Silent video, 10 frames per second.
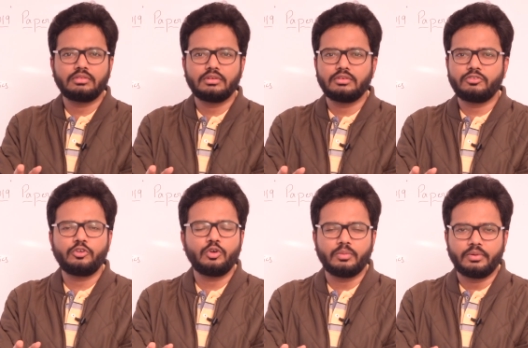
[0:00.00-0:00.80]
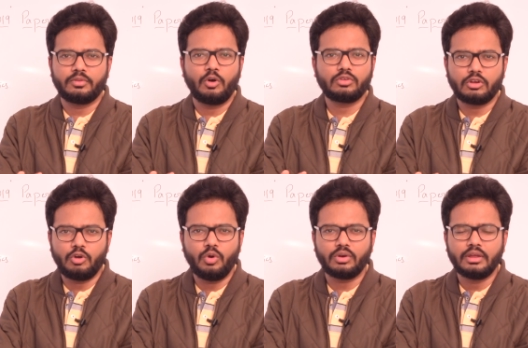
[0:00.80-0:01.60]
the tube or the
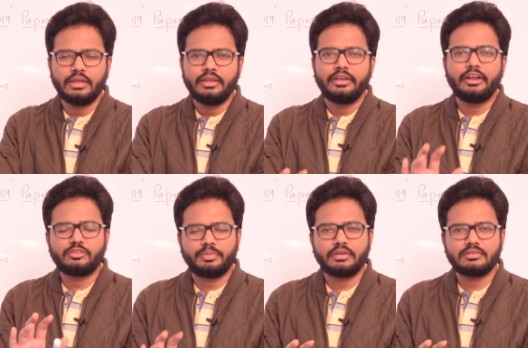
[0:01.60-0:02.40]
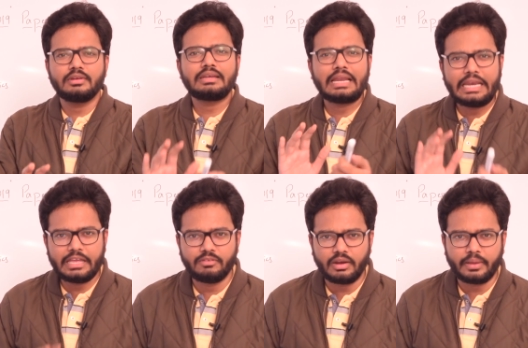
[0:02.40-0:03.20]
cone, it's present
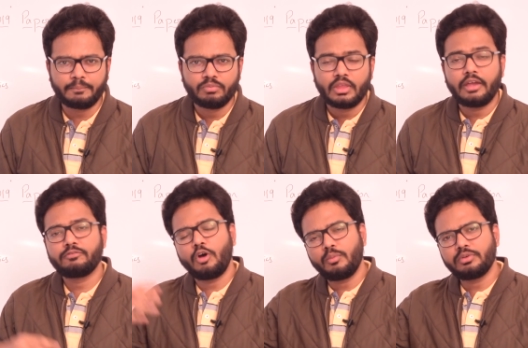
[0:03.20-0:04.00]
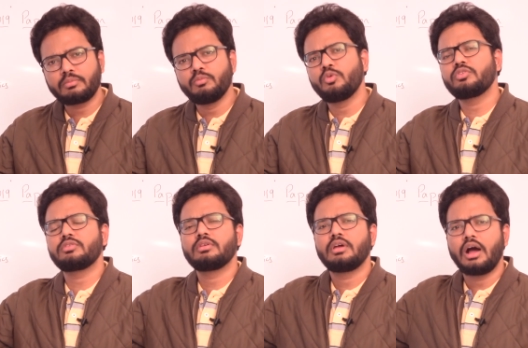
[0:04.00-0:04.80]
lingually. If the object
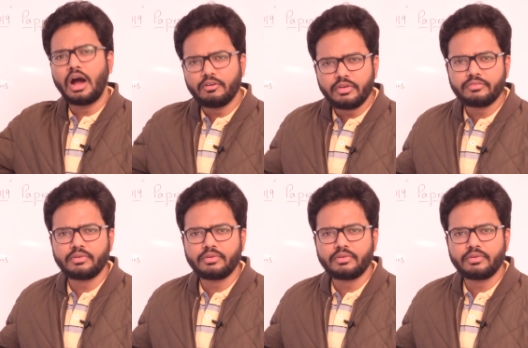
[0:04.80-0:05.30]
moves away